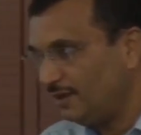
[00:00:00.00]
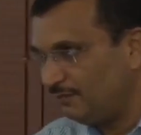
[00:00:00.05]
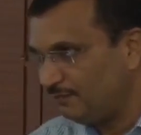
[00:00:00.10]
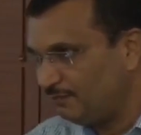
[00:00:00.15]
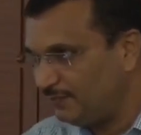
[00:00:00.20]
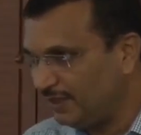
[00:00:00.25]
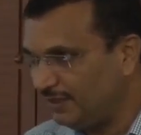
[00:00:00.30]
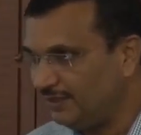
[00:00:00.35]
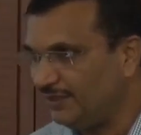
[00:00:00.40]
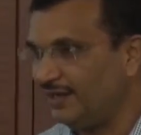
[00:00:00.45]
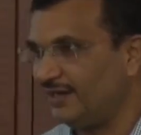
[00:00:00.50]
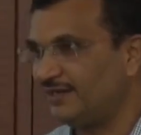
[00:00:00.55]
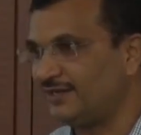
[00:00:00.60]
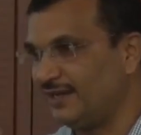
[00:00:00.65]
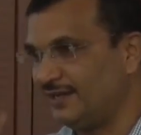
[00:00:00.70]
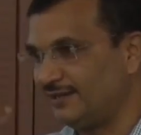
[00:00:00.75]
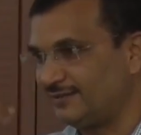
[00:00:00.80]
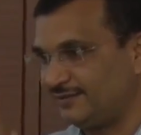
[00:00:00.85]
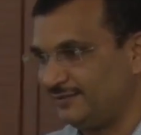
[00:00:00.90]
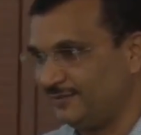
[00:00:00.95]
bring her
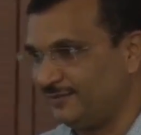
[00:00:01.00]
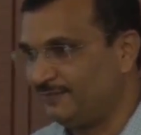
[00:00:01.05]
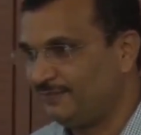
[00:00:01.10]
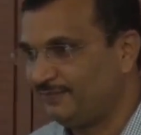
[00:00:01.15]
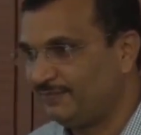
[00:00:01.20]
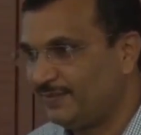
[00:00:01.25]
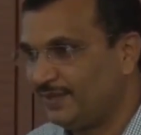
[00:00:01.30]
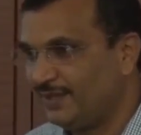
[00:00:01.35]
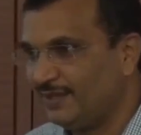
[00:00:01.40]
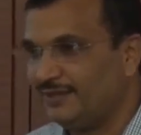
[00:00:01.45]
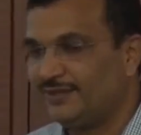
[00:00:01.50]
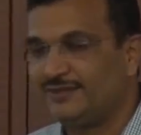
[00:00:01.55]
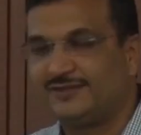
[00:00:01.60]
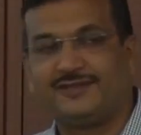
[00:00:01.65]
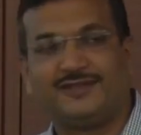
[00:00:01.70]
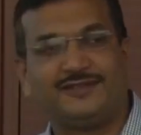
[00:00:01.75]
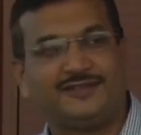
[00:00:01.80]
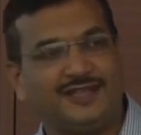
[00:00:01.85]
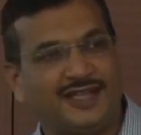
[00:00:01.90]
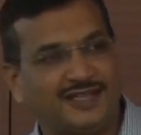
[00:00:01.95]
also.
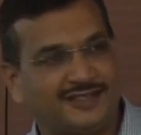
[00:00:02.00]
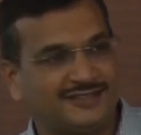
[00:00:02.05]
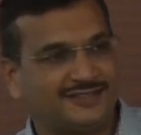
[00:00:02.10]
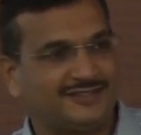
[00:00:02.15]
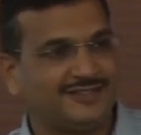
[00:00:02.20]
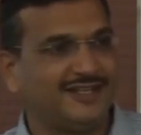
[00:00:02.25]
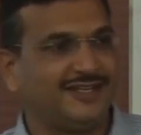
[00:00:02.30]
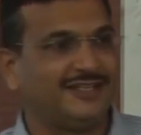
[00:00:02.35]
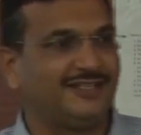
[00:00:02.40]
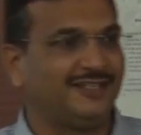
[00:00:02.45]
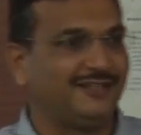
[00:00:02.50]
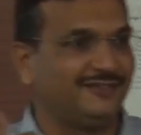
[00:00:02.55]
So next day he